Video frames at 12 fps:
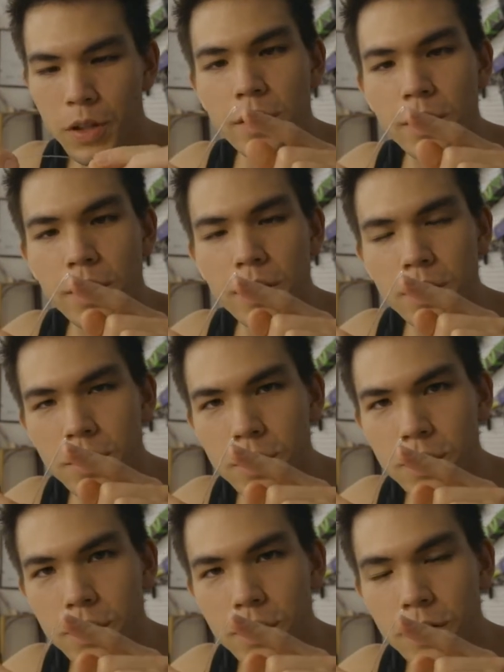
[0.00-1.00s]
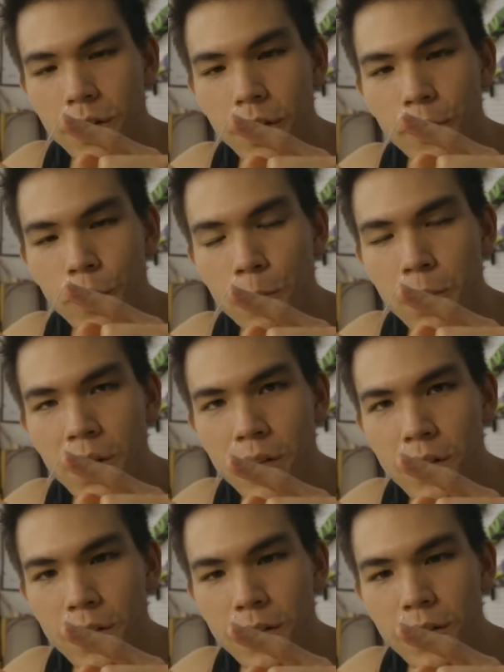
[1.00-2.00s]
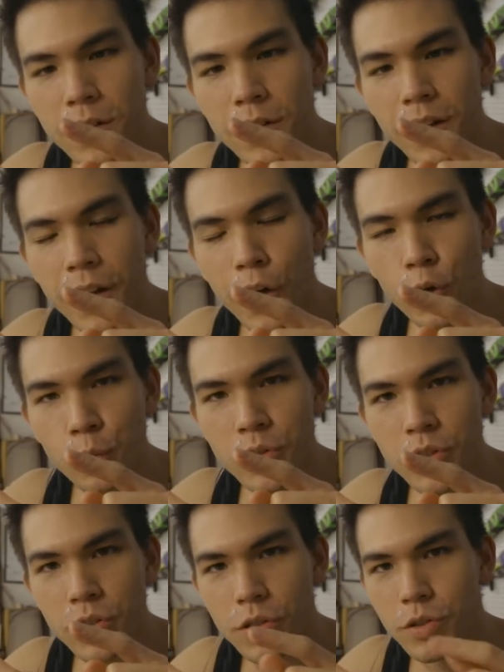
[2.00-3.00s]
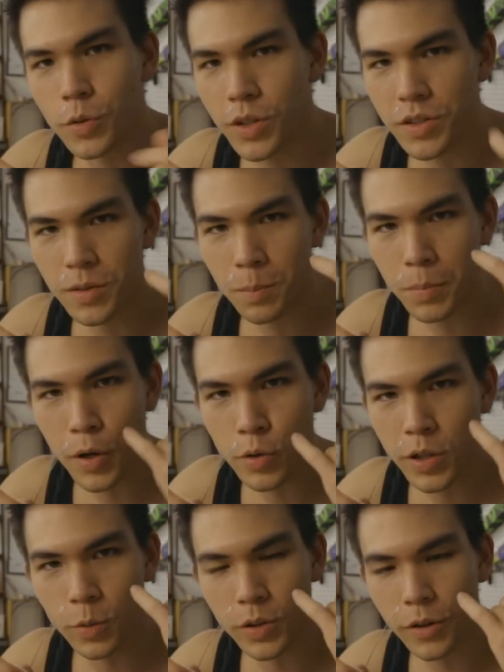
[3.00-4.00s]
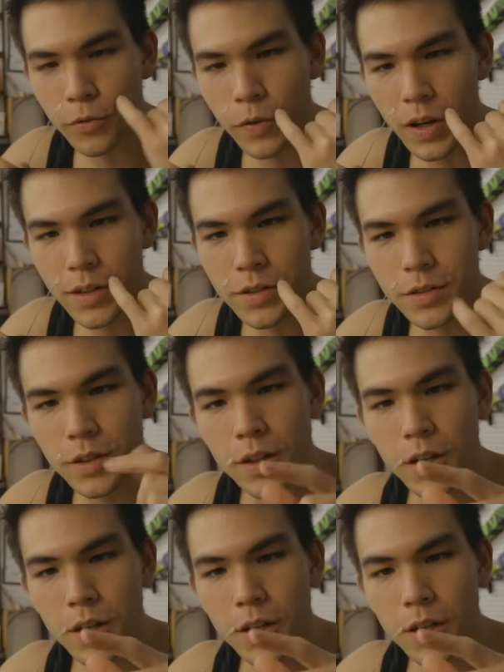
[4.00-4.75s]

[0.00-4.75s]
This, if you bend it, it helps so it doesn't poke you in the face,